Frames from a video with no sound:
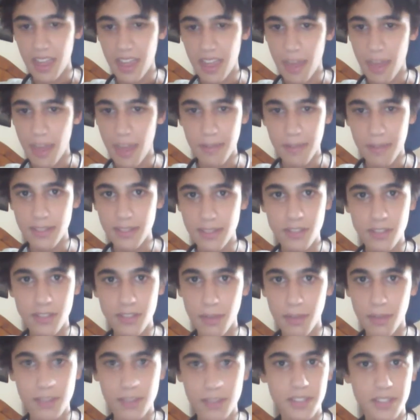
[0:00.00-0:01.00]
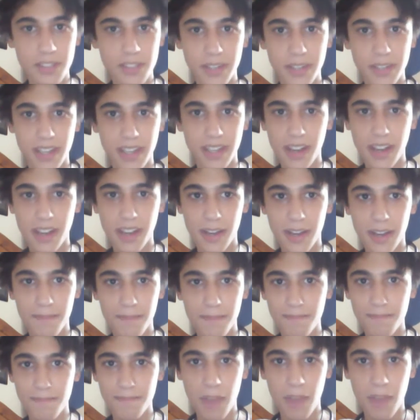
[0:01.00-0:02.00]
that means so much to me.
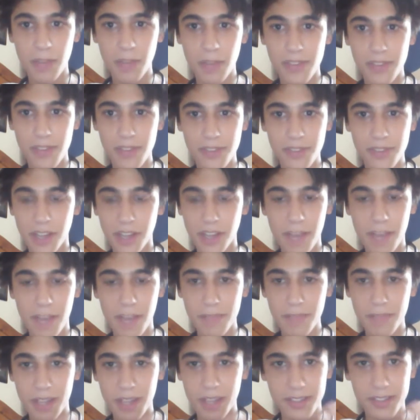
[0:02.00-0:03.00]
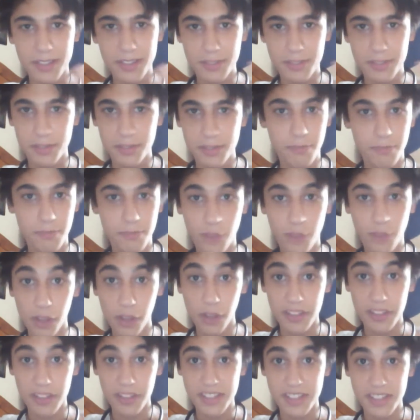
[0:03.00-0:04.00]
Um, I'm not even joking, I'm being full
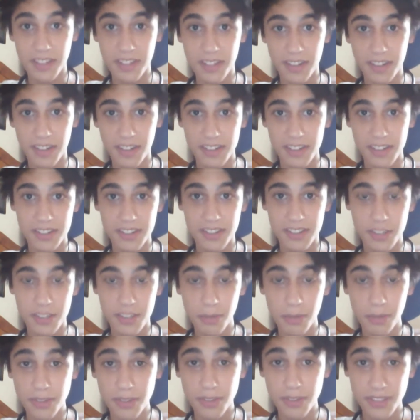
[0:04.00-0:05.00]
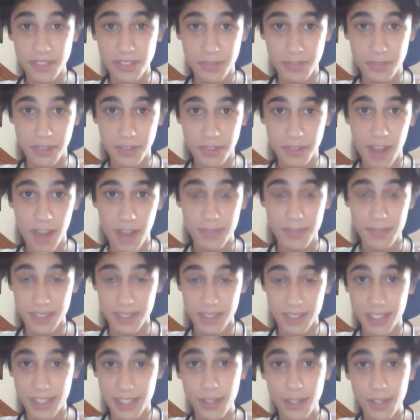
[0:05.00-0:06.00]
on serious. 200 subscribers
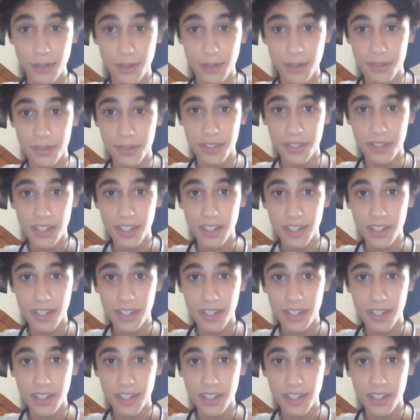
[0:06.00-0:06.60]
is huge.